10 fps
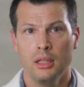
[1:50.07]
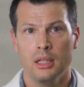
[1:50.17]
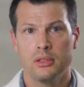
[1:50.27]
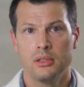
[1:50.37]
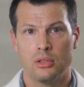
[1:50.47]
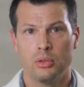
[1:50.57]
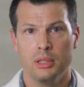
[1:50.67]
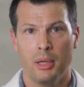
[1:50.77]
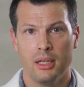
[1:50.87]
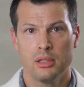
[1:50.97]
is to
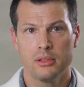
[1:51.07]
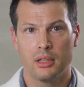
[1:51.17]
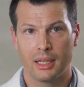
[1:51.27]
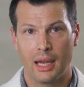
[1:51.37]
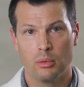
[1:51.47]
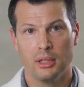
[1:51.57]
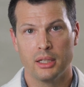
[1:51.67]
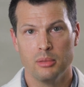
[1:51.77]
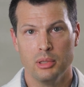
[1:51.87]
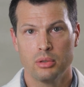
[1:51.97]
treat patients like I would
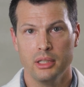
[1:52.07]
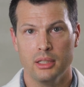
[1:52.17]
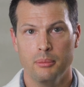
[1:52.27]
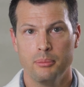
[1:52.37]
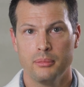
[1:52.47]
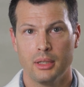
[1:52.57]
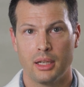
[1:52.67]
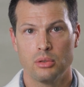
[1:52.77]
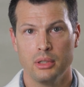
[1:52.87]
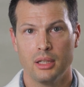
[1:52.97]
like to be treated, and
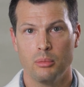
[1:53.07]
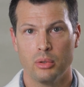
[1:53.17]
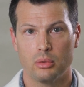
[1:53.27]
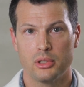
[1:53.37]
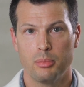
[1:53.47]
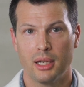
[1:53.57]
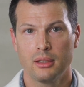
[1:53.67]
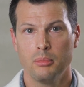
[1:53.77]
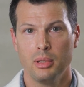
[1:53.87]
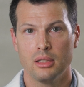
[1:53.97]
I treat them with the
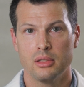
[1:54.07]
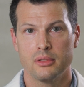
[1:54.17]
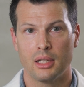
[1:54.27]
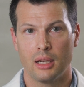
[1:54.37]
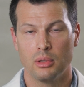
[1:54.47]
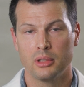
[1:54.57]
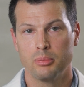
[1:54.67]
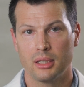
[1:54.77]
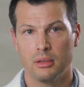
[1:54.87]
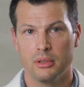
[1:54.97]
respect and patience that I would
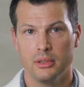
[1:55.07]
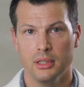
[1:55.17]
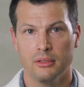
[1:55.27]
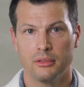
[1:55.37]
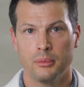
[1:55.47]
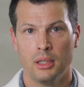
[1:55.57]
expect to receive.